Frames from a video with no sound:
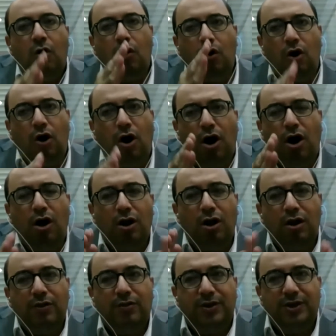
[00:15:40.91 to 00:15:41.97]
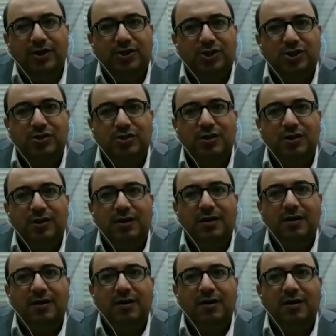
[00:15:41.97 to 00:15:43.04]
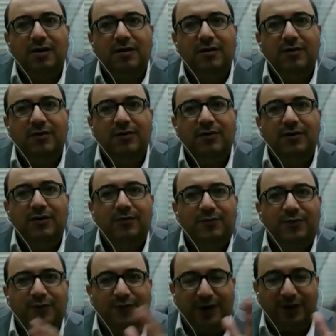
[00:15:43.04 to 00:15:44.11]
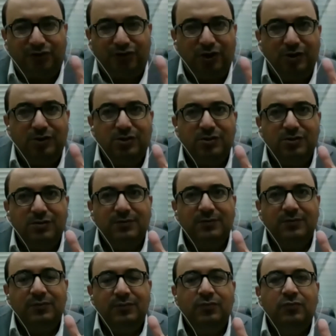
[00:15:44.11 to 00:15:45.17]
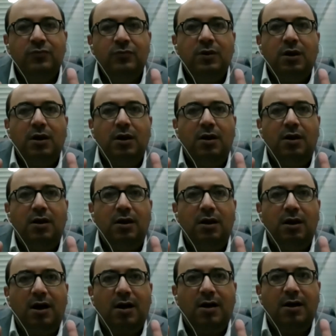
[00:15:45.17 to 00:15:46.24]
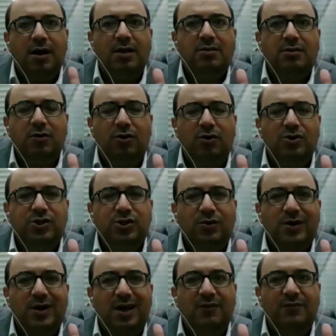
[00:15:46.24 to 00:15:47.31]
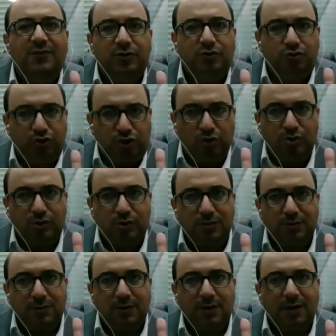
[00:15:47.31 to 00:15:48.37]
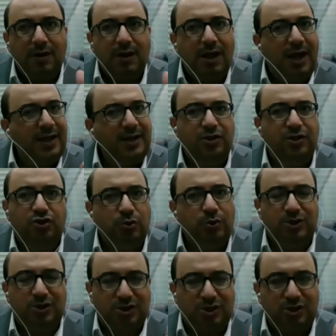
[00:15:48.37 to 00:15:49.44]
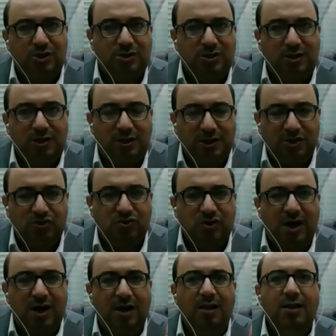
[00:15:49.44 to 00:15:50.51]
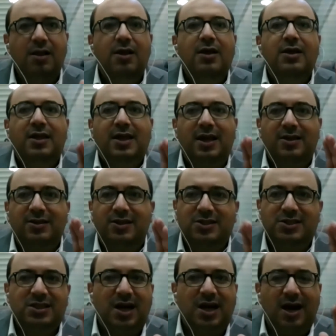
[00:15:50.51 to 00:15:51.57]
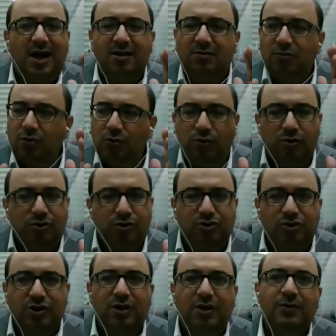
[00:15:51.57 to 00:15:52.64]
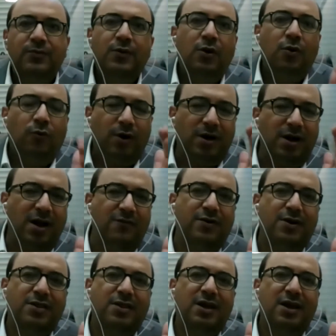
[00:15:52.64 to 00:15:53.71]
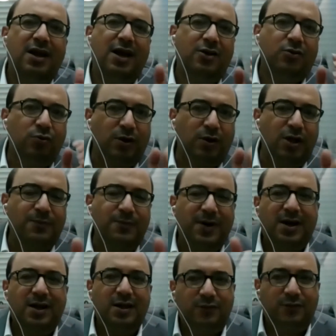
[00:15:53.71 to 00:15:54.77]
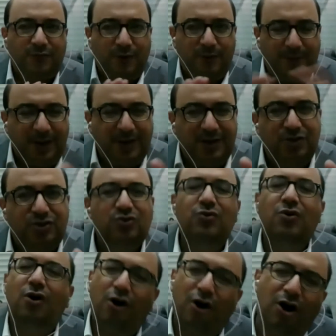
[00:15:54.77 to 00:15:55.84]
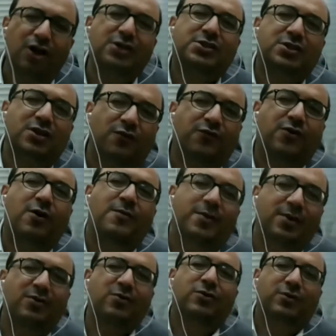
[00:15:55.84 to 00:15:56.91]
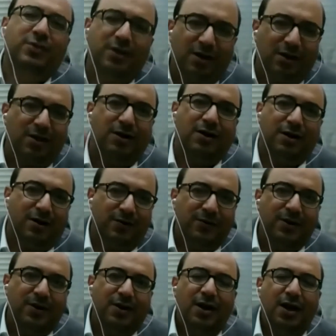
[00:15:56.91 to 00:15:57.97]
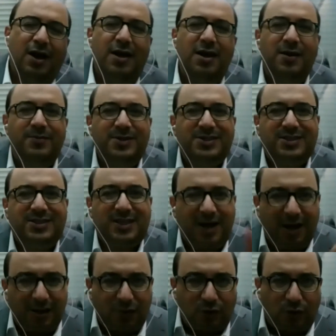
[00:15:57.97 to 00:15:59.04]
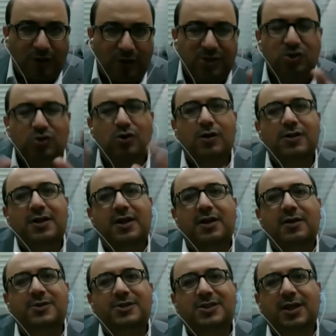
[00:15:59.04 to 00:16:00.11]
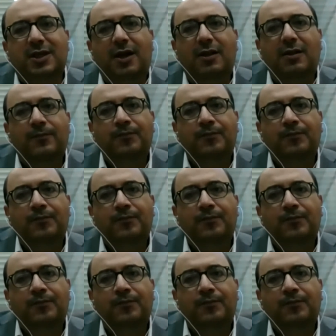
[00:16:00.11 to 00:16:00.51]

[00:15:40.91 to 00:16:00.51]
All these preventions are not also relevant to Jews. Any Jewish citizen in Israel can decide who or she, whenever they like, to get married from any Jew, also from including the enemy state, or what is called enemy state,